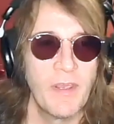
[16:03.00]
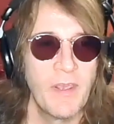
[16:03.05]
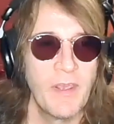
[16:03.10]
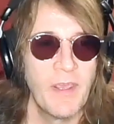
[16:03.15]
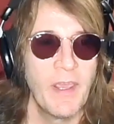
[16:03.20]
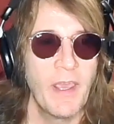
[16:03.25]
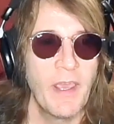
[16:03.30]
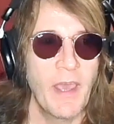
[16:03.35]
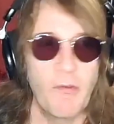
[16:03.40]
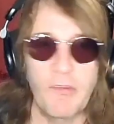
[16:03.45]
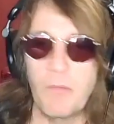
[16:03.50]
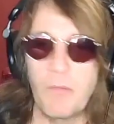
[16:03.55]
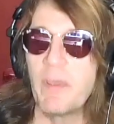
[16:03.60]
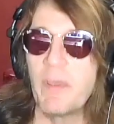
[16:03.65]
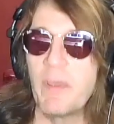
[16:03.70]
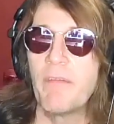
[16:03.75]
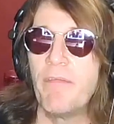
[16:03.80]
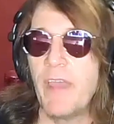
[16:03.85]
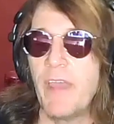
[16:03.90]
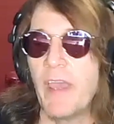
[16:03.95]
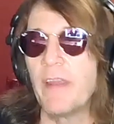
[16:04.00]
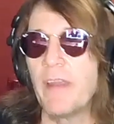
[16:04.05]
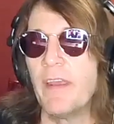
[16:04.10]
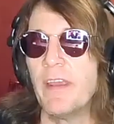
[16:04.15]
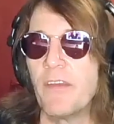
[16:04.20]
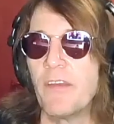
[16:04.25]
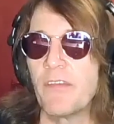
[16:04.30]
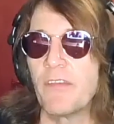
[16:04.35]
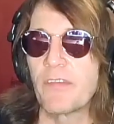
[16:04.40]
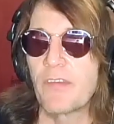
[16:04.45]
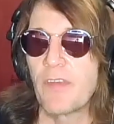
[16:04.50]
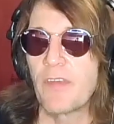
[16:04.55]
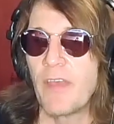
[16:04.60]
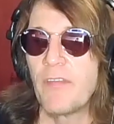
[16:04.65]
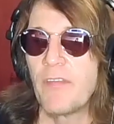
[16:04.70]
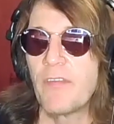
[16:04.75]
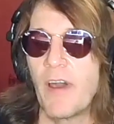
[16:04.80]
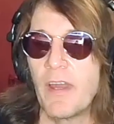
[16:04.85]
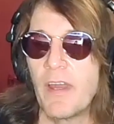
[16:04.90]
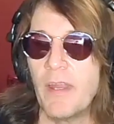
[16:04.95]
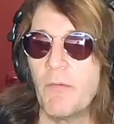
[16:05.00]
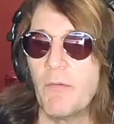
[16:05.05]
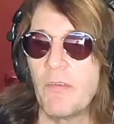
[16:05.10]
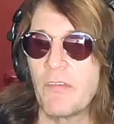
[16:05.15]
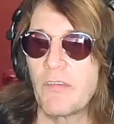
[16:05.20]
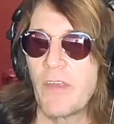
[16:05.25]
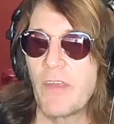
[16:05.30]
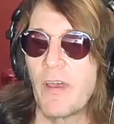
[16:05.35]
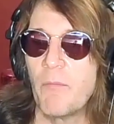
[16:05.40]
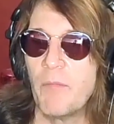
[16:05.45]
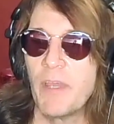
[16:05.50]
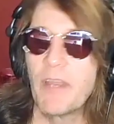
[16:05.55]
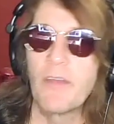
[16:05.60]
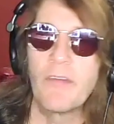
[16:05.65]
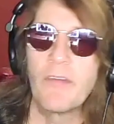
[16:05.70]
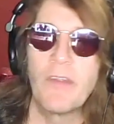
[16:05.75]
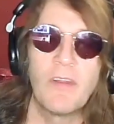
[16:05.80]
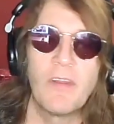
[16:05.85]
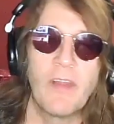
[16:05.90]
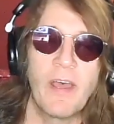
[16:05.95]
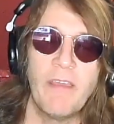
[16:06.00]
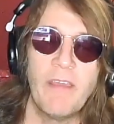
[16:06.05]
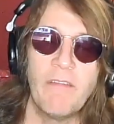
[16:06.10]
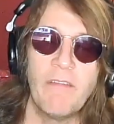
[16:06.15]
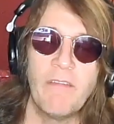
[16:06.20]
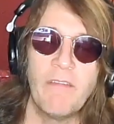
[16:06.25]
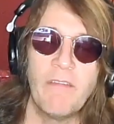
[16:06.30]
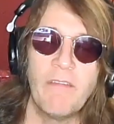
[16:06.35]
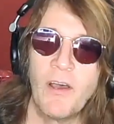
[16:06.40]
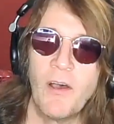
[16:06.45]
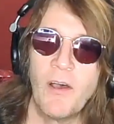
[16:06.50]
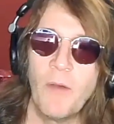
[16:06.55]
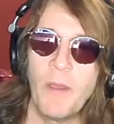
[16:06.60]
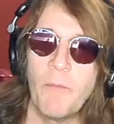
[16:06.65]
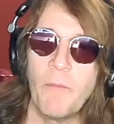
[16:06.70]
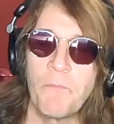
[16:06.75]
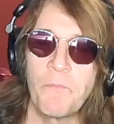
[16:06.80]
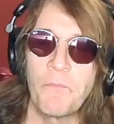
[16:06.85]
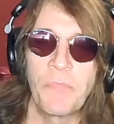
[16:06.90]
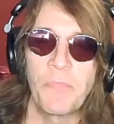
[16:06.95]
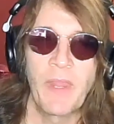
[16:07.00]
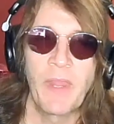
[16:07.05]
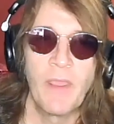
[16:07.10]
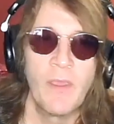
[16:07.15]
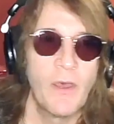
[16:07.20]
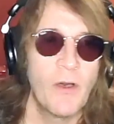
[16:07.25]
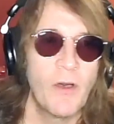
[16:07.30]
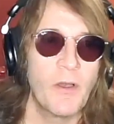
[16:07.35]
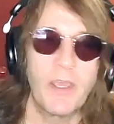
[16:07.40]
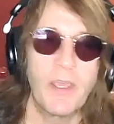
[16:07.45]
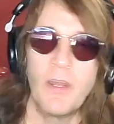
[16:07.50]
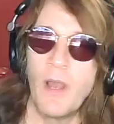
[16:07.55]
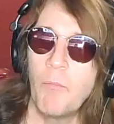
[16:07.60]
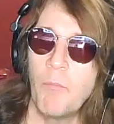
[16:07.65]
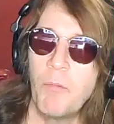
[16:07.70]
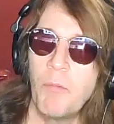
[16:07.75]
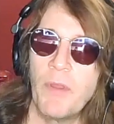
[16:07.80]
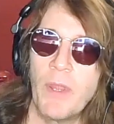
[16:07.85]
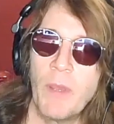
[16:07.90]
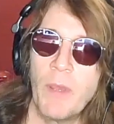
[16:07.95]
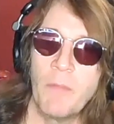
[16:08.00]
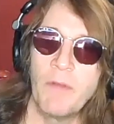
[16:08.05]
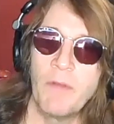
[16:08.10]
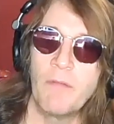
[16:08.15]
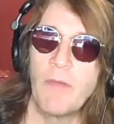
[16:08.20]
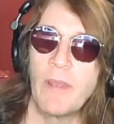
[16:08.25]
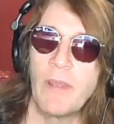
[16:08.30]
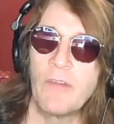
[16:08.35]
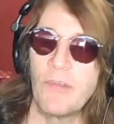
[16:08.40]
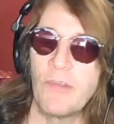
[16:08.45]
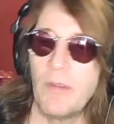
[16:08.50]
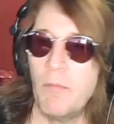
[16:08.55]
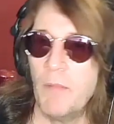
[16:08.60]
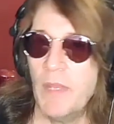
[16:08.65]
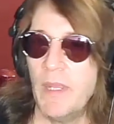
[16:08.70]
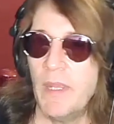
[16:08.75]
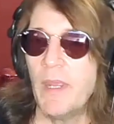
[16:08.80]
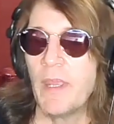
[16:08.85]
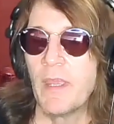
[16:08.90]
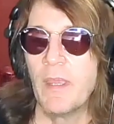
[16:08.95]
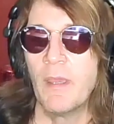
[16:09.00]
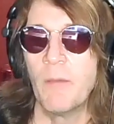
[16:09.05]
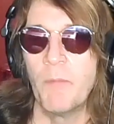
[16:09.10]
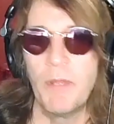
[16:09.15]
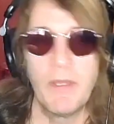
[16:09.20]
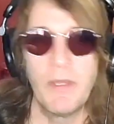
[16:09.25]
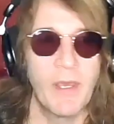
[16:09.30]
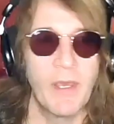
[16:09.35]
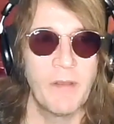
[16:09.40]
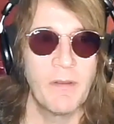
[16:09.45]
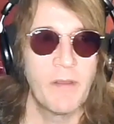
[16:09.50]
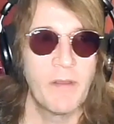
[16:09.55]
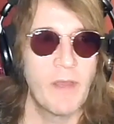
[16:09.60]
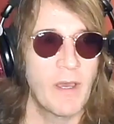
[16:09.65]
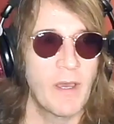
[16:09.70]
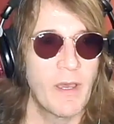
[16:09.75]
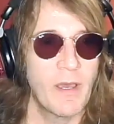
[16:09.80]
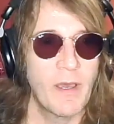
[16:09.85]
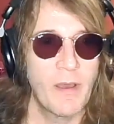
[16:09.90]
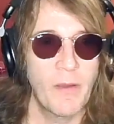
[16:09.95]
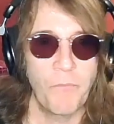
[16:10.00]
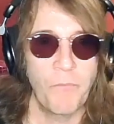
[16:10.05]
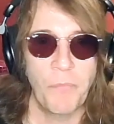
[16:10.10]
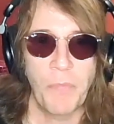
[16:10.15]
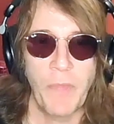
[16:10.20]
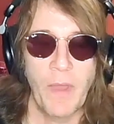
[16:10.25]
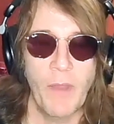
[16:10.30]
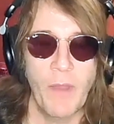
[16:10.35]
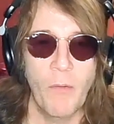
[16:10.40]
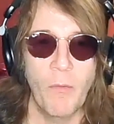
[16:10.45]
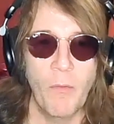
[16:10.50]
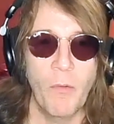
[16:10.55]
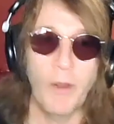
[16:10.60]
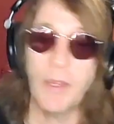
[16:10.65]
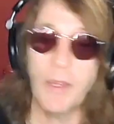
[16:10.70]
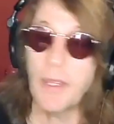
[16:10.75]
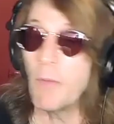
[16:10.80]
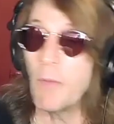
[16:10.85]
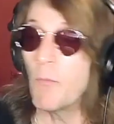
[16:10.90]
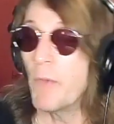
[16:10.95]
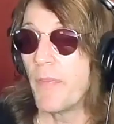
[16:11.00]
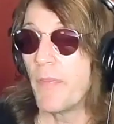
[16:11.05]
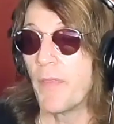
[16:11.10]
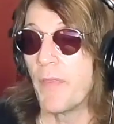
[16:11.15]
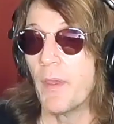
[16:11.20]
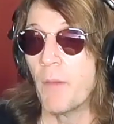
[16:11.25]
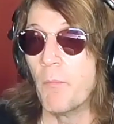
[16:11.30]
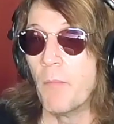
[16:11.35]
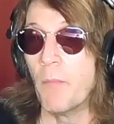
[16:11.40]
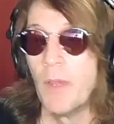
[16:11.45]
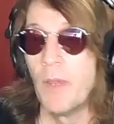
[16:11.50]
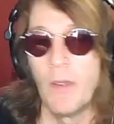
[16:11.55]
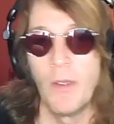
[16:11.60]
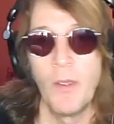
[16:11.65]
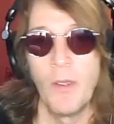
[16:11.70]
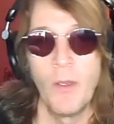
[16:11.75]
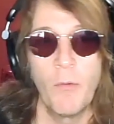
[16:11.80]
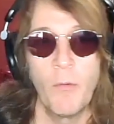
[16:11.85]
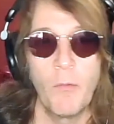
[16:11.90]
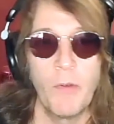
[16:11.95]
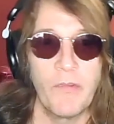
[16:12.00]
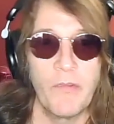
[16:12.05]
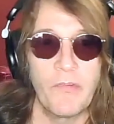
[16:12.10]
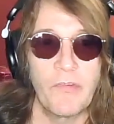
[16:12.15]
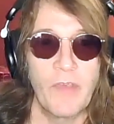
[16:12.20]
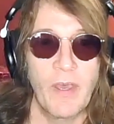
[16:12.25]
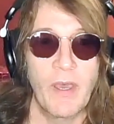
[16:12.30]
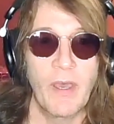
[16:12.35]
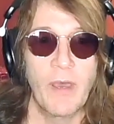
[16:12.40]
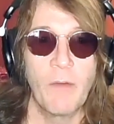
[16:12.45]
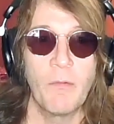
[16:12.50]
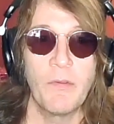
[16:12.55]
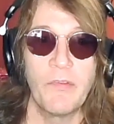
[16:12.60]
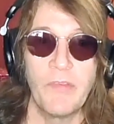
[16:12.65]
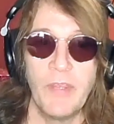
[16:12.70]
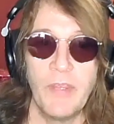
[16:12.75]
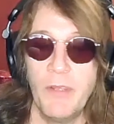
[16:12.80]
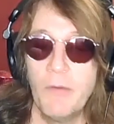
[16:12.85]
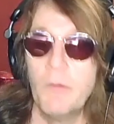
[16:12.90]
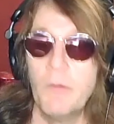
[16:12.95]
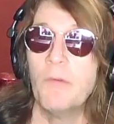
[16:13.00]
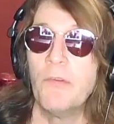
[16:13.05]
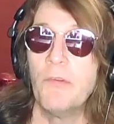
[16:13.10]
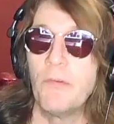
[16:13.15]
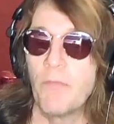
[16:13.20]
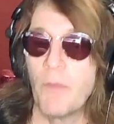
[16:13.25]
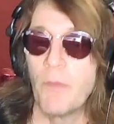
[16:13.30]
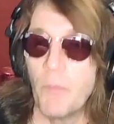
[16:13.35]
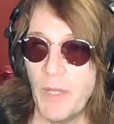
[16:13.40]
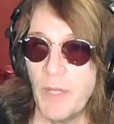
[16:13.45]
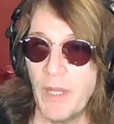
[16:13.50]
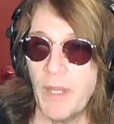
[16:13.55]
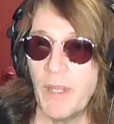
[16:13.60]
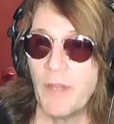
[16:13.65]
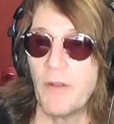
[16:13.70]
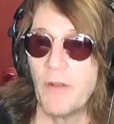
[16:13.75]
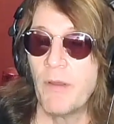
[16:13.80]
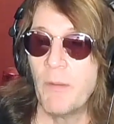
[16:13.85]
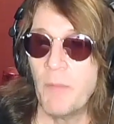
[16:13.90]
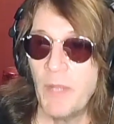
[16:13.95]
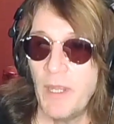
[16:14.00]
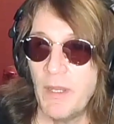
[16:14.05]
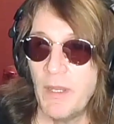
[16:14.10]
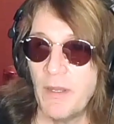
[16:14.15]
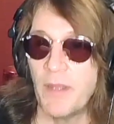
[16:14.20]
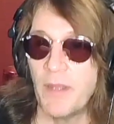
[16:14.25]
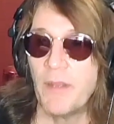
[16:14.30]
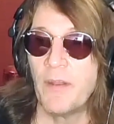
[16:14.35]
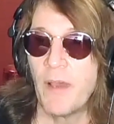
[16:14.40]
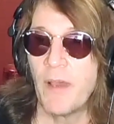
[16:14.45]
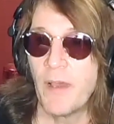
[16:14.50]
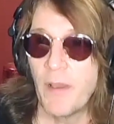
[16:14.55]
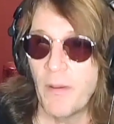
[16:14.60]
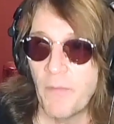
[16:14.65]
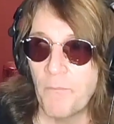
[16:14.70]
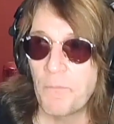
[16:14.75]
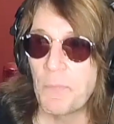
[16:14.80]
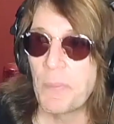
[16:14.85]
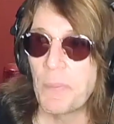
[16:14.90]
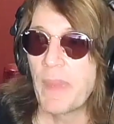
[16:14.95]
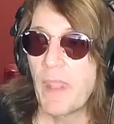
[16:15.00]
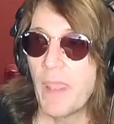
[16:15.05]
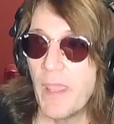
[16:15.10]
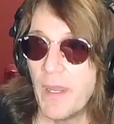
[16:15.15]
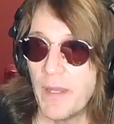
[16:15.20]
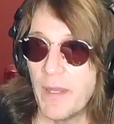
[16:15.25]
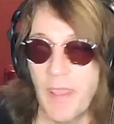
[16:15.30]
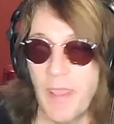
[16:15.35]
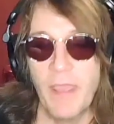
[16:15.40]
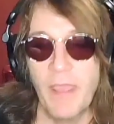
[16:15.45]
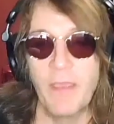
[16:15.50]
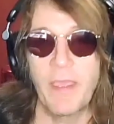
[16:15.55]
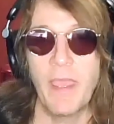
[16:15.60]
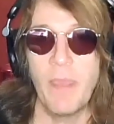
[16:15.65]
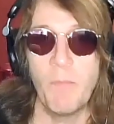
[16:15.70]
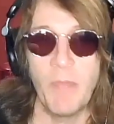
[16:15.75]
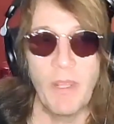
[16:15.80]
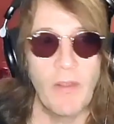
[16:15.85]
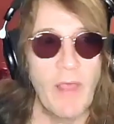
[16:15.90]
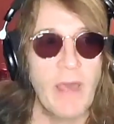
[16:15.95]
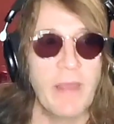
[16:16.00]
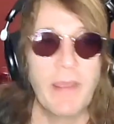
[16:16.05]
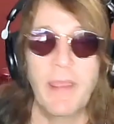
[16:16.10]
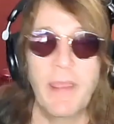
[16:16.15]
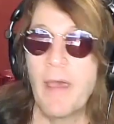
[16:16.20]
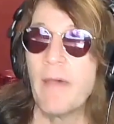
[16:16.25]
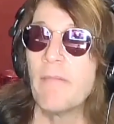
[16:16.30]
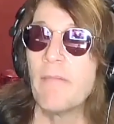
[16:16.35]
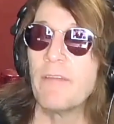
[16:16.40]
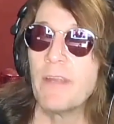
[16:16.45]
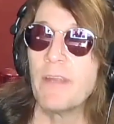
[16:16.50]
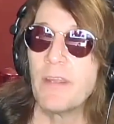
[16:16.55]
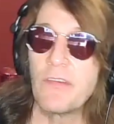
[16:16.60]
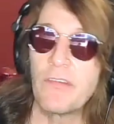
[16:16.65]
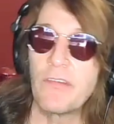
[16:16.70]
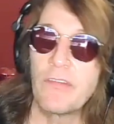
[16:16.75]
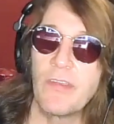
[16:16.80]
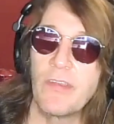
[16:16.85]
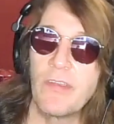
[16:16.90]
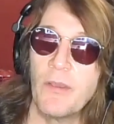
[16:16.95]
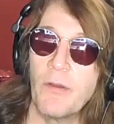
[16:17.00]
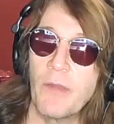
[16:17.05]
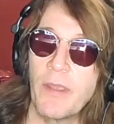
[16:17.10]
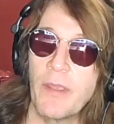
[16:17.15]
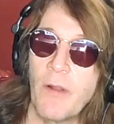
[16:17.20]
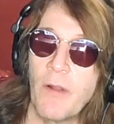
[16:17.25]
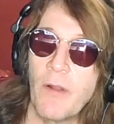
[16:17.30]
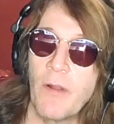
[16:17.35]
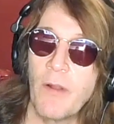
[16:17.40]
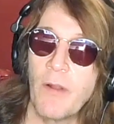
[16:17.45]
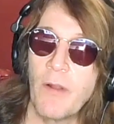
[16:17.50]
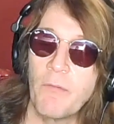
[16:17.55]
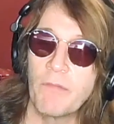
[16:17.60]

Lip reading: I was a big fan of his. I thought he was bigger than life, and hooking up with him and eventually meeting him and then working with him was huge for me. You know what I mean? And and it gave me a lot of confidence too.